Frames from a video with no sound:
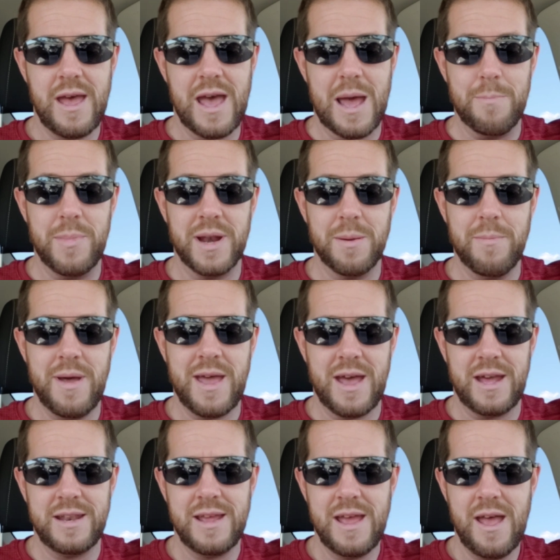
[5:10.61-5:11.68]
had been a
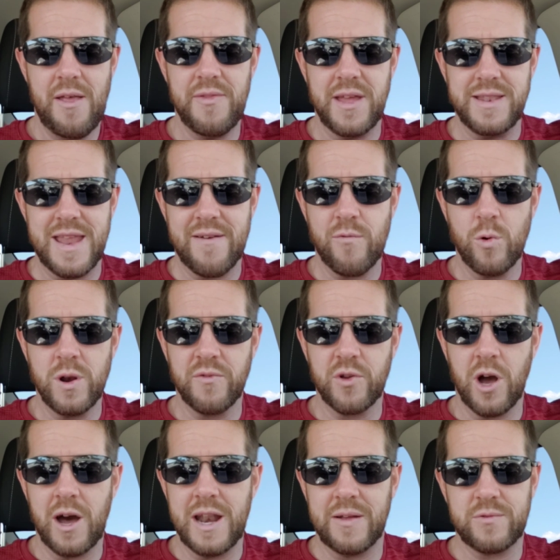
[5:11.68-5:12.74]
man, they never would have
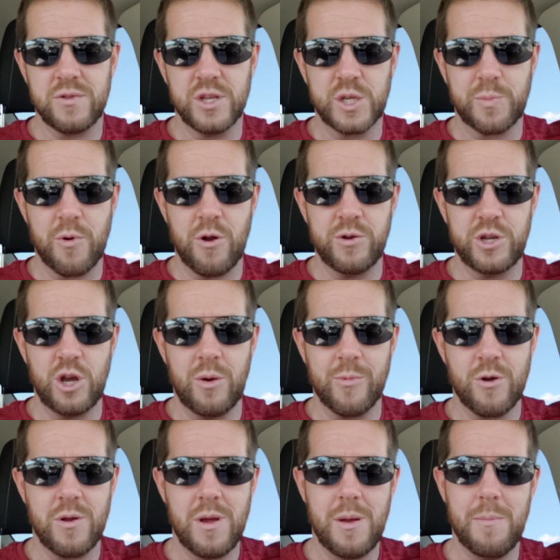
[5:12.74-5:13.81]
gone after the sperm
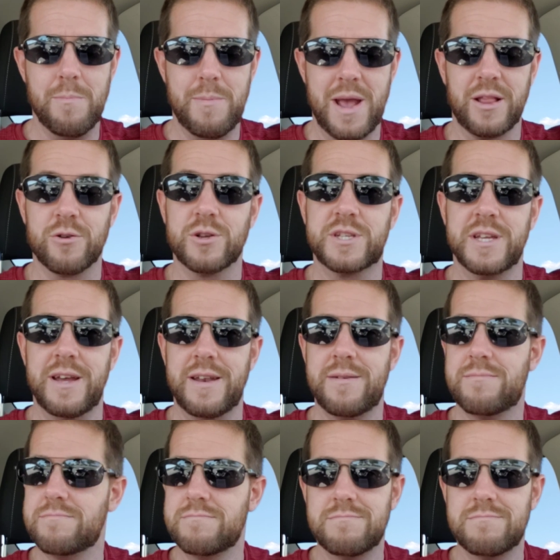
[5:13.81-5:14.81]
donor, Baylor said.